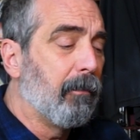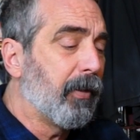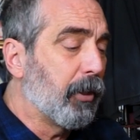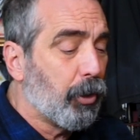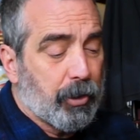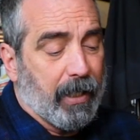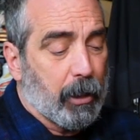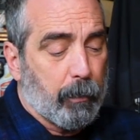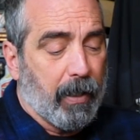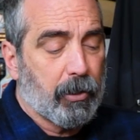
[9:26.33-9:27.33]
It's just
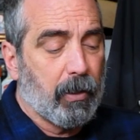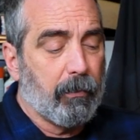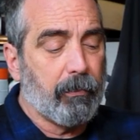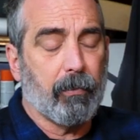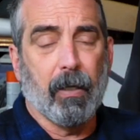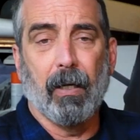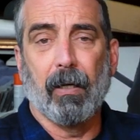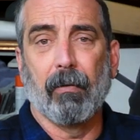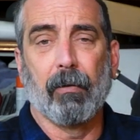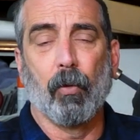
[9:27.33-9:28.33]
inexpensive,
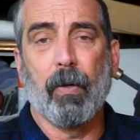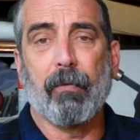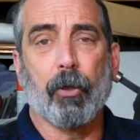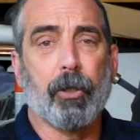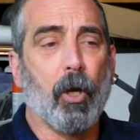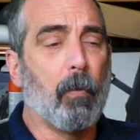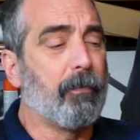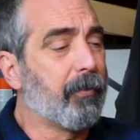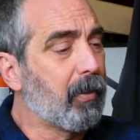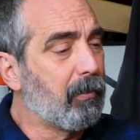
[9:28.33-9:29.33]
little Weaver scope.
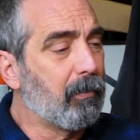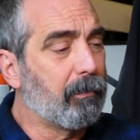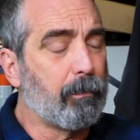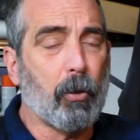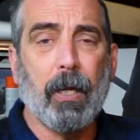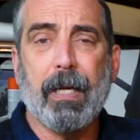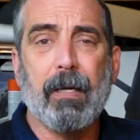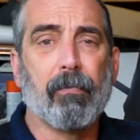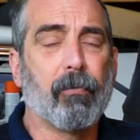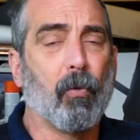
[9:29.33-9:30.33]
Plenty
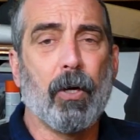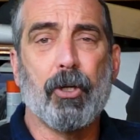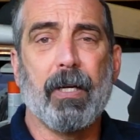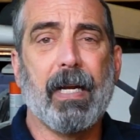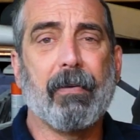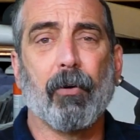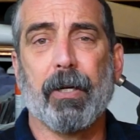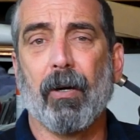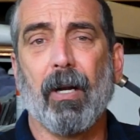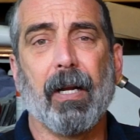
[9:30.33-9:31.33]
of for what you need for
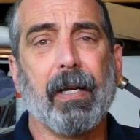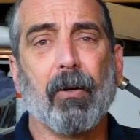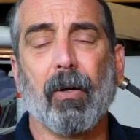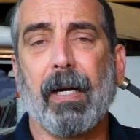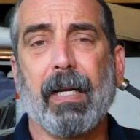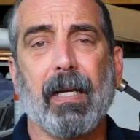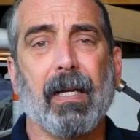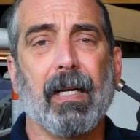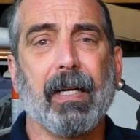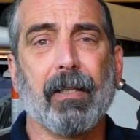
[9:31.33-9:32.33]
deer hunting or any
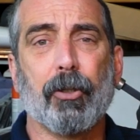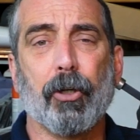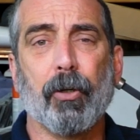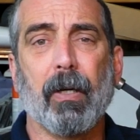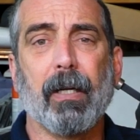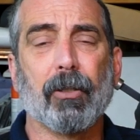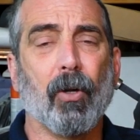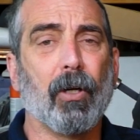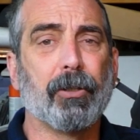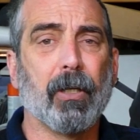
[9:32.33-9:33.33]
kind of hunting that you're doing, as
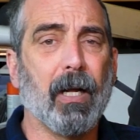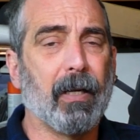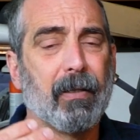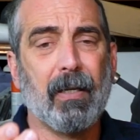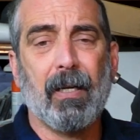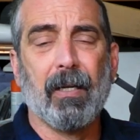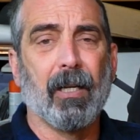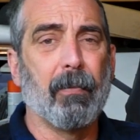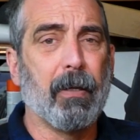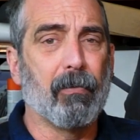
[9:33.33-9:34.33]
long as you're not
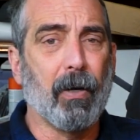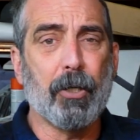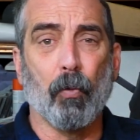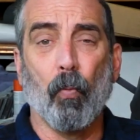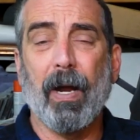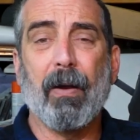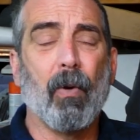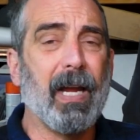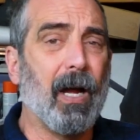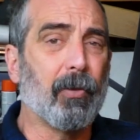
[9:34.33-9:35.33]
going to be reaching way,
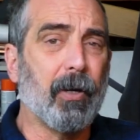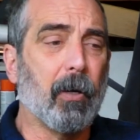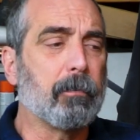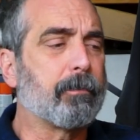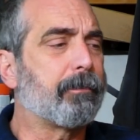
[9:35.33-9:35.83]
way out there.